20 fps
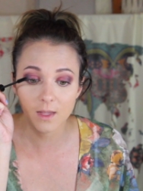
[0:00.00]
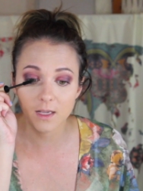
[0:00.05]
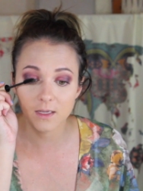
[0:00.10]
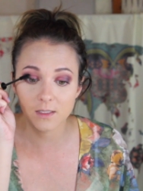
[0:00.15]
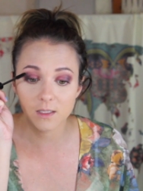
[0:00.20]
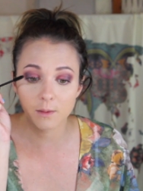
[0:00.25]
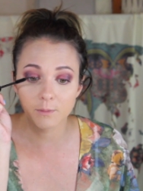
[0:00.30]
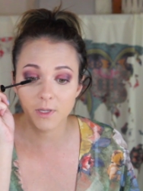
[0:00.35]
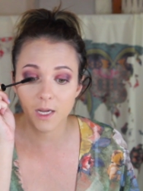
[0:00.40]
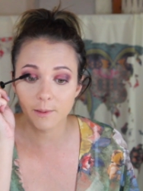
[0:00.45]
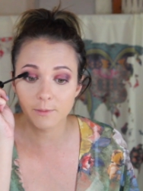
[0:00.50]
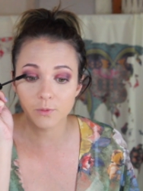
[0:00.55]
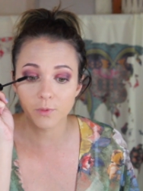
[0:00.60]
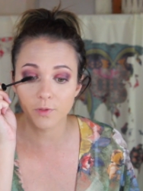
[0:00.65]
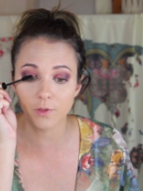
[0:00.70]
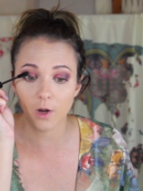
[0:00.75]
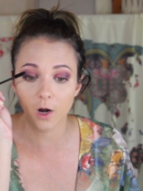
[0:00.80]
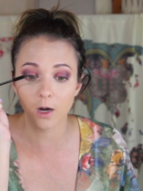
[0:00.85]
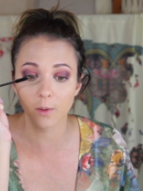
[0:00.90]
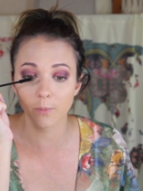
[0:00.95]
sometimes
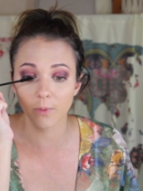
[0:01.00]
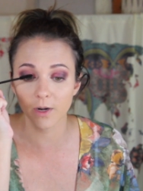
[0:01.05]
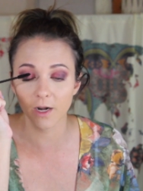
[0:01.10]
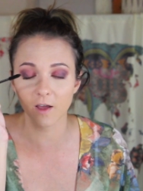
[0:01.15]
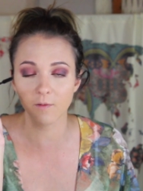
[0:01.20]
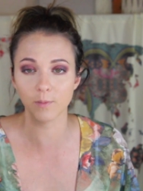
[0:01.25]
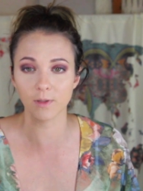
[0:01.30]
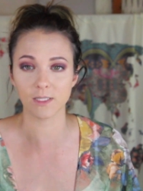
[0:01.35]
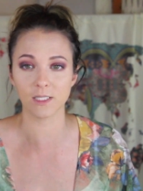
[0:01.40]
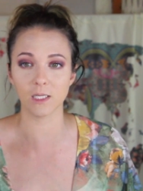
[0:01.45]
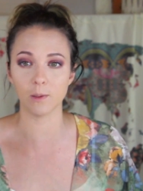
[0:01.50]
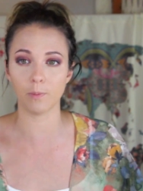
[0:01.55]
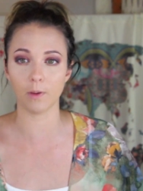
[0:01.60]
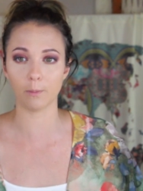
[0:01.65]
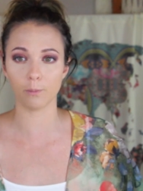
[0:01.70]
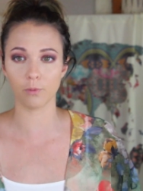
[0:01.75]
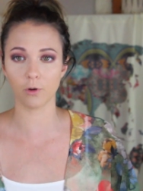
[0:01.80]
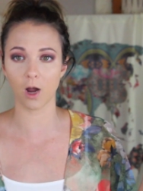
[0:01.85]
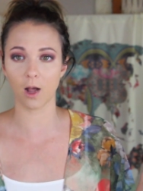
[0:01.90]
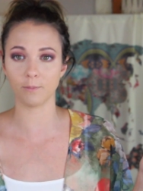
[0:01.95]
with the heartburn I've been
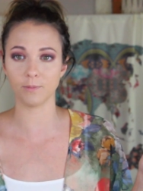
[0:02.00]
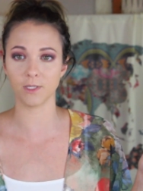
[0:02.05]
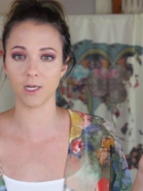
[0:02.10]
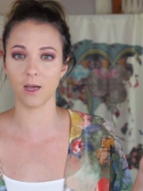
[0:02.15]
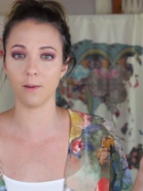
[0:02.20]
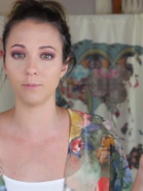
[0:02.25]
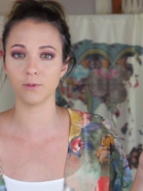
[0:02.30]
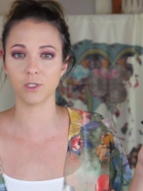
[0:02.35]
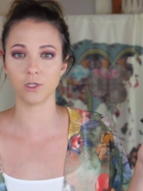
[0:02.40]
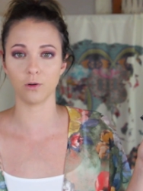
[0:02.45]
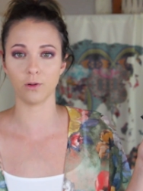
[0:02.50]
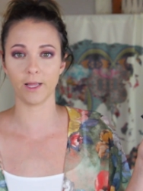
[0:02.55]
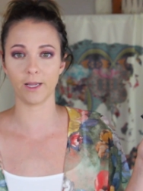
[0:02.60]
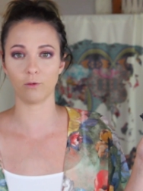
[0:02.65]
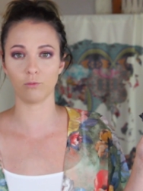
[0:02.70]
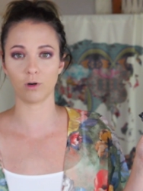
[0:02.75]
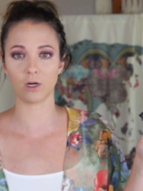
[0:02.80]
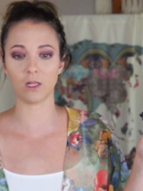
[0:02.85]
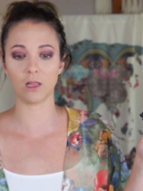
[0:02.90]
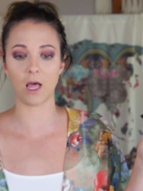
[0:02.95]
sleeping propped up, so
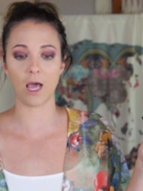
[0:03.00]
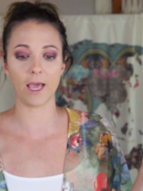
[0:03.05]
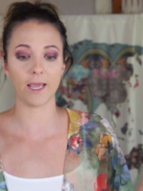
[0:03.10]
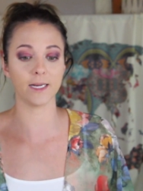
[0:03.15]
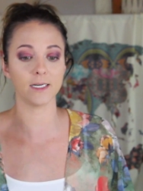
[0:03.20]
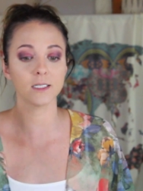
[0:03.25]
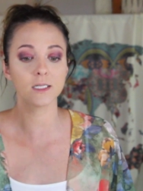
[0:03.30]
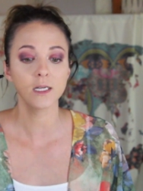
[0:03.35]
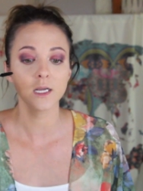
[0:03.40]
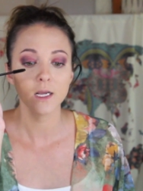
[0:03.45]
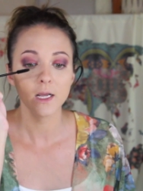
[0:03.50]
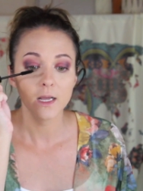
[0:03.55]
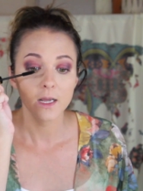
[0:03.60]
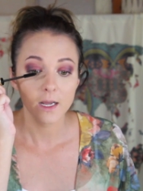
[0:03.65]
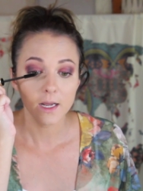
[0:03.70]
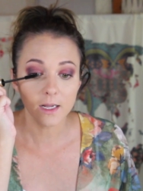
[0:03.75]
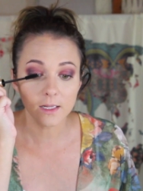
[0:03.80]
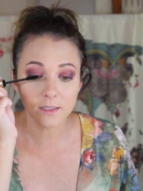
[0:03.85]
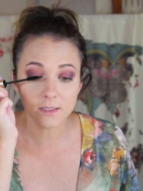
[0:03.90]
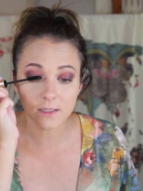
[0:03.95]
like reclined
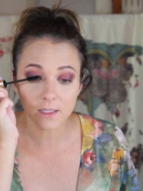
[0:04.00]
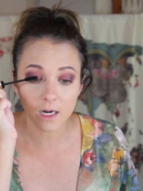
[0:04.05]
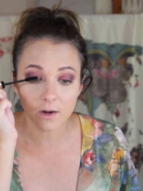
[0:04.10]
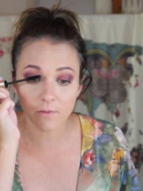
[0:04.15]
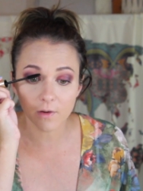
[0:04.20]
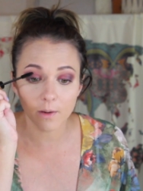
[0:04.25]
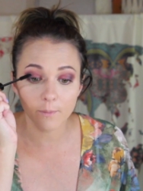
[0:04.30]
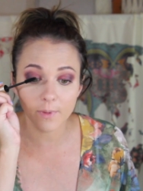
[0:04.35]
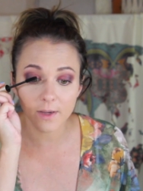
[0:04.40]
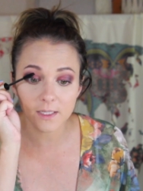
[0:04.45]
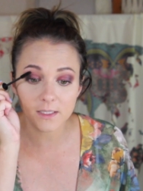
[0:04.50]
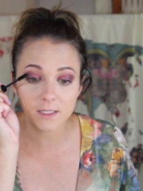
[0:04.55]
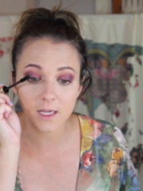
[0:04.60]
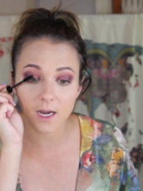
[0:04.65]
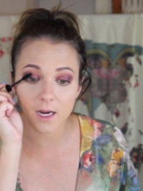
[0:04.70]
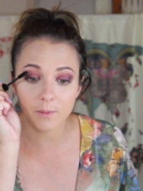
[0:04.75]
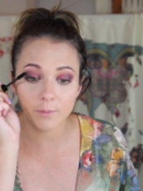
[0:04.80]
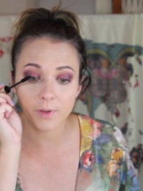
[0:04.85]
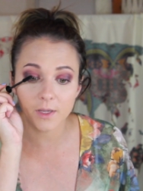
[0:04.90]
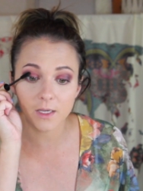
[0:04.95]
instead of on my
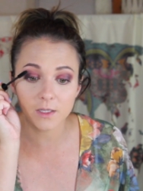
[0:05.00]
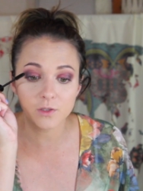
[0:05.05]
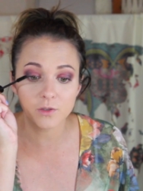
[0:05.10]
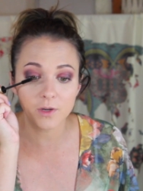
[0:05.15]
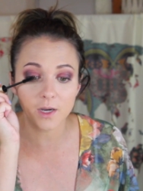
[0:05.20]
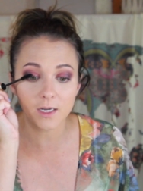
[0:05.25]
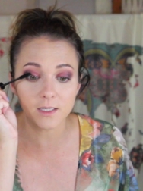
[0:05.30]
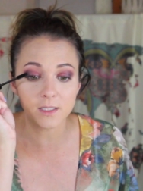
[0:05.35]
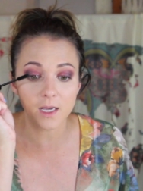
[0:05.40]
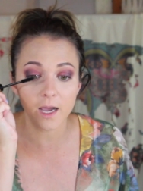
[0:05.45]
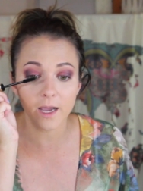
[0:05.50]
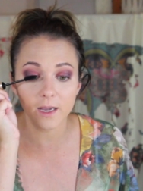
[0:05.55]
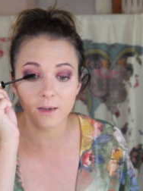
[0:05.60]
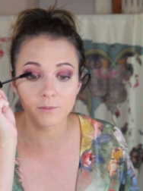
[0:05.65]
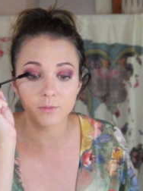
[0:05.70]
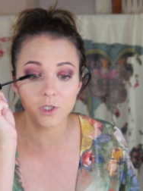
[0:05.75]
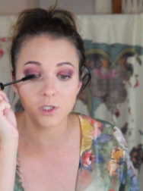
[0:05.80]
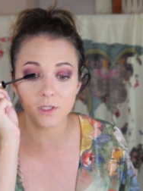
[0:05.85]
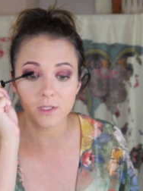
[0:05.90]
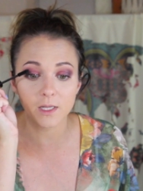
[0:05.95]
side because you guys, I
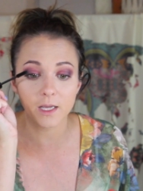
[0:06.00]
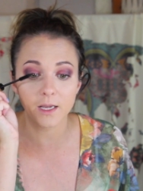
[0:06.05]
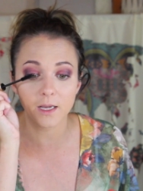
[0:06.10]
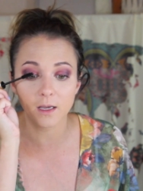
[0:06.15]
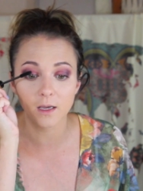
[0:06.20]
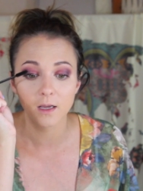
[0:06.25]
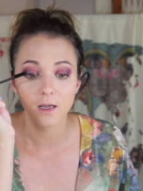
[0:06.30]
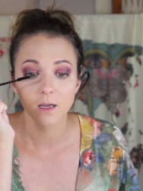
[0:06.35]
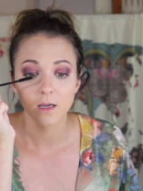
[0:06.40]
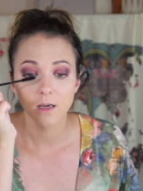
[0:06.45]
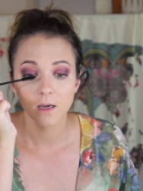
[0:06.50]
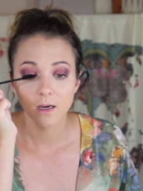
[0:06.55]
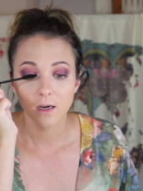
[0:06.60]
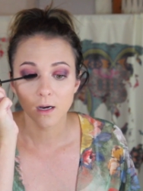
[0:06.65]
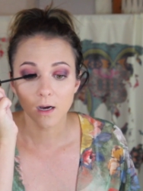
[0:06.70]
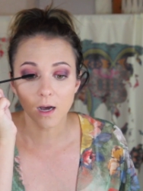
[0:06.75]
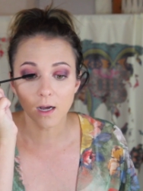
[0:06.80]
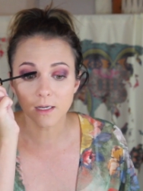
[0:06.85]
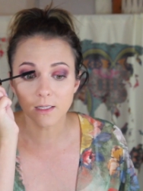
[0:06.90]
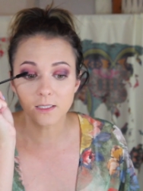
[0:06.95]
am just like,
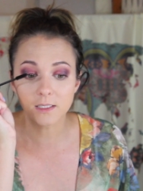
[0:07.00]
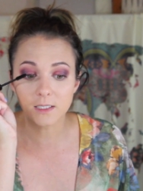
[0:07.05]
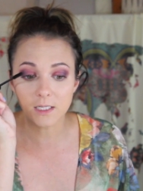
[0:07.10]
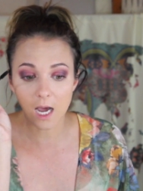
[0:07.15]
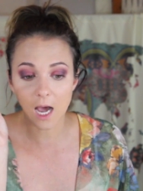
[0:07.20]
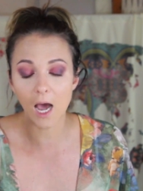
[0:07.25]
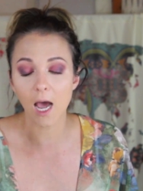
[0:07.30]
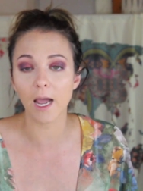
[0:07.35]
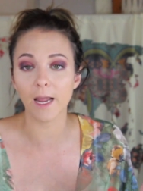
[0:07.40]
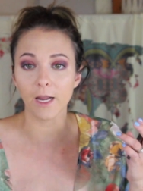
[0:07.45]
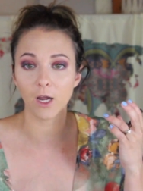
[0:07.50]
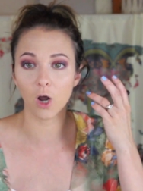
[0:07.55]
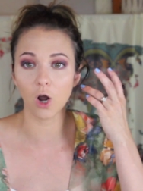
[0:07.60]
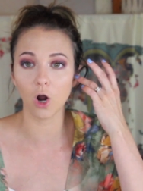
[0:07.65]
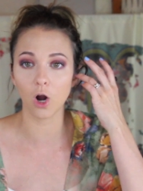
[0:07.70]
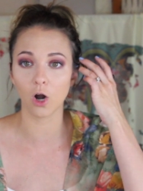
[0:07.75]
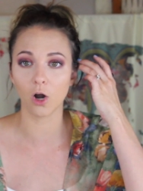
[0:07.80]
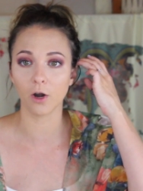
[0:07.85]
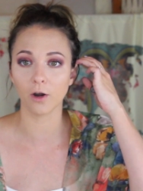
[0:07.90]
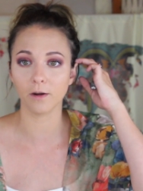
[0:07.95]
a
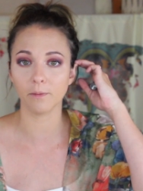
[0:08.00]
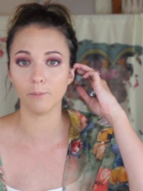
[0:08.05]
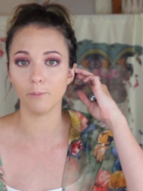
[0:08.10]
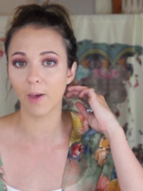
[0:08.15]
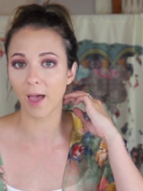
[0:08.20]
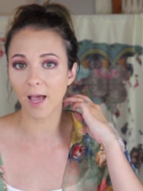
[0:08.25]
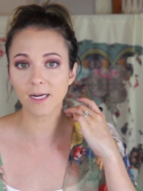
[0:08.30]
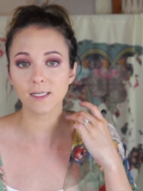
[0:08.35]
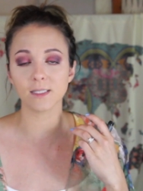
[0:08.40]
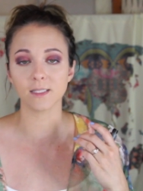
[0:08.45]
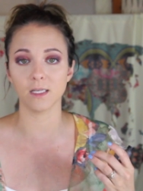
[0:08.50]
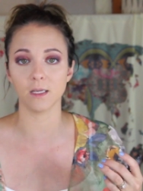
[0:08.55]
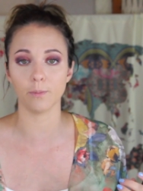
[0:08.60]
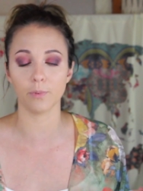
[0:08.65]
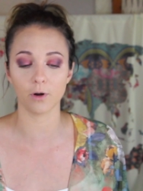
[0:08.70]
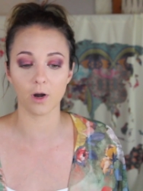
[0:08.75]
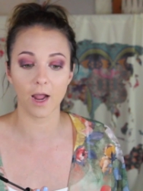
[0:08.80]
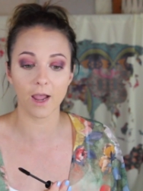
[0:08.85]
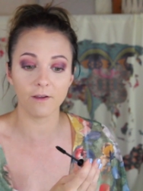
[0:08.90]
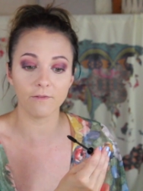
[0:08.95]
die-hard back
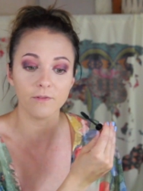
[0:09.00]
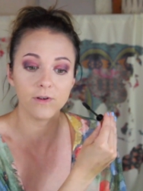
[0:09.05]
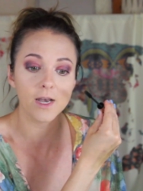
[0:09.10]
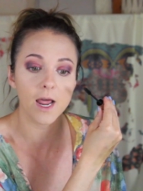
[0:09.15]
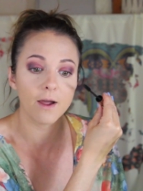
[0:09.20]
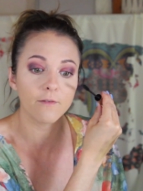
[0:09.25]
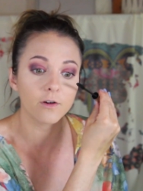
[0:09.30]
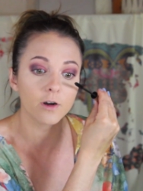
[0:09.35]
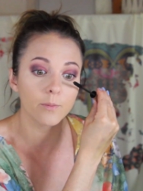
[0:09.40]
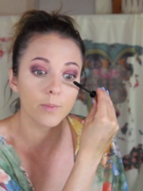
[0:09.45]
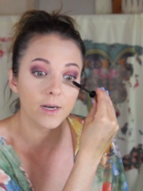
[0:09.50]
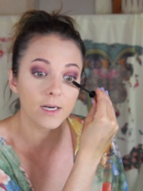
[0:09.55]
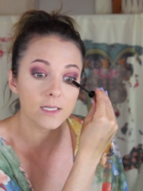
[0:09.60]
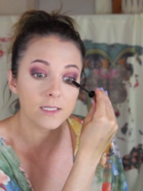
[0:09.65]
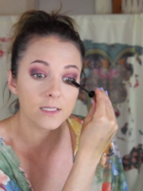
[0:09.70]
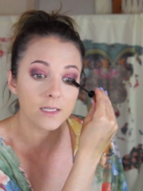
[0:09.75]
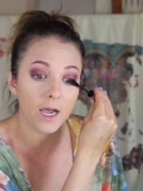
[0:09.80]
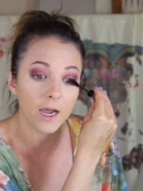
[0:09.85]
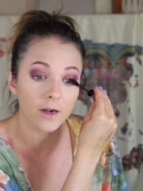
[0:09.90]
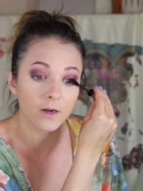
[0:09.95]
sleeper. I have never been a
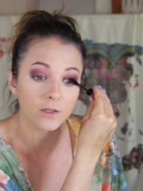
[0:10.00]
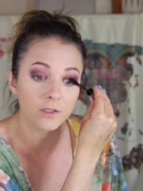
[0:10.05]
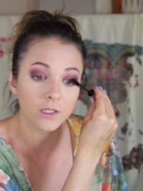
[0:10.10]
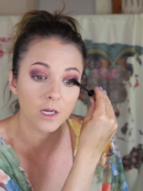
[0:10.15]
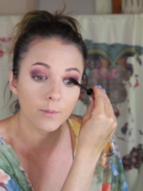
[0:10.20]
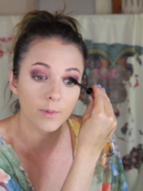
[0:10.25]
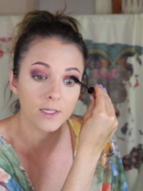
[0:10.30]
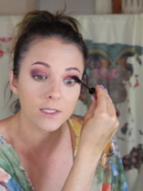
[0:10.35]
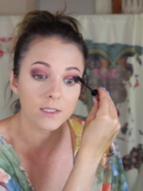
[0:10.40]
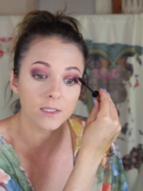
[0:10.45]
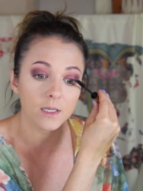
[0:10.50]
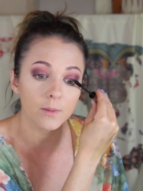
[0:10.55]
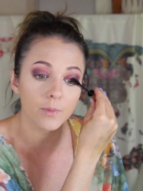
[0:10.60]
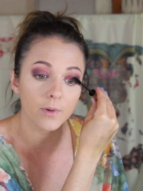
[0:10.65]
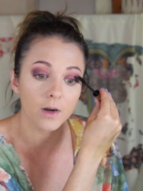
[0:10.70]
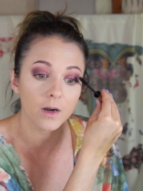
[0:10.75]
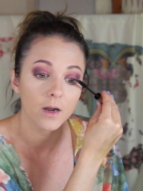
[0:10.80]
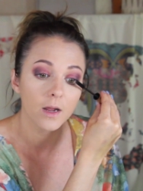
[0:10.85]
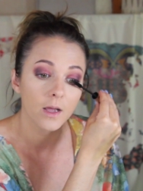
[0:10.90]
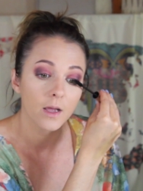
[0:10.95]
side or stomach
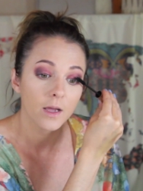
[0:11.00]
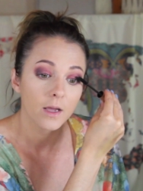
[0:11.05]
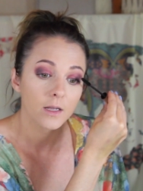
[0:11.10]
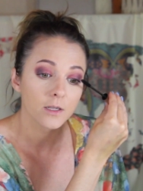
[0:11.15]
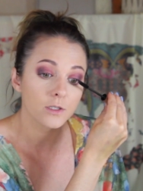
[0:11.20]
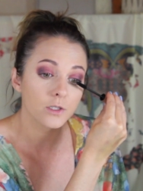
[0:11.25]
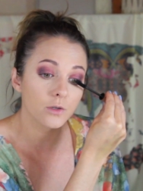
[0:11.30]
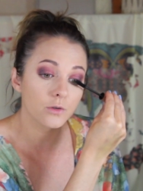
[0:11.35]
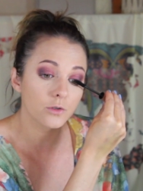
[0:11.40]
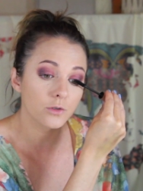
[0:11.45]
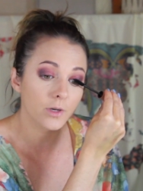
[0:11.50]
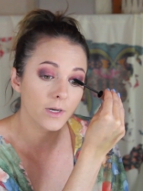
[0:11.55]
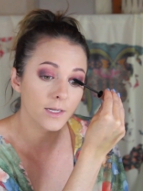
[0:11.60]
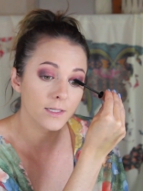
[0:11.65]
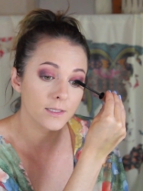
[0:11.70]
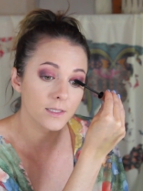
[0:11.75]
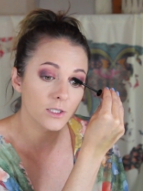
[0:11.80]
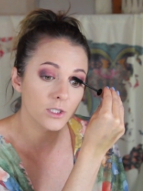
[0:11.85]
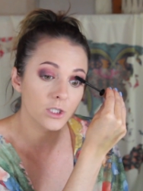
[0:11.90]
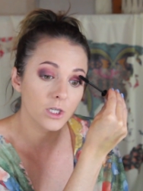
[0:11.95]
sleeper, so
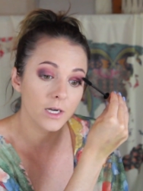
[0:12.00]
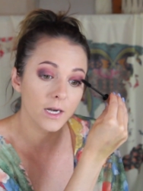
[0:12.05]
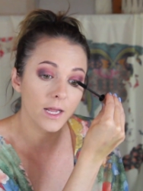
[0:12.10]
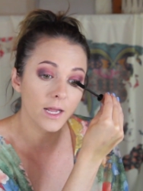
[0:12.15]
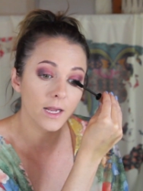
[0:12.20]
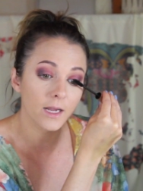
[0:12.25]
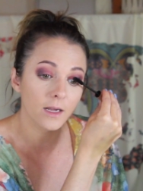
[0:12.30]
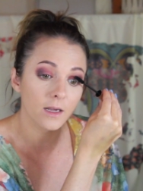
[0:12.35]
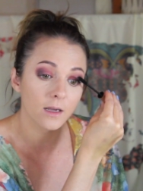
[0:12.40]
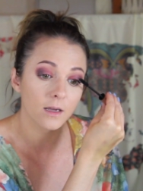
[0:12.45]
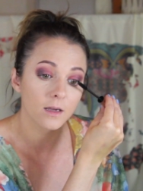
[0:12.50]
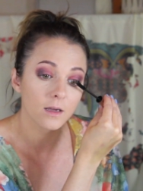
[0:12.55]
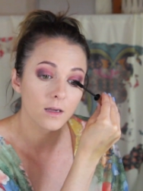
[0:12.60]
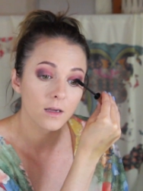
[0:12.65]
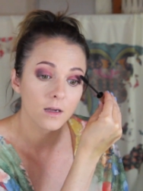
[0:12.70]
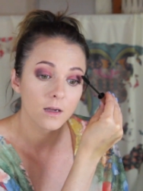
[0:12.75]
transitioning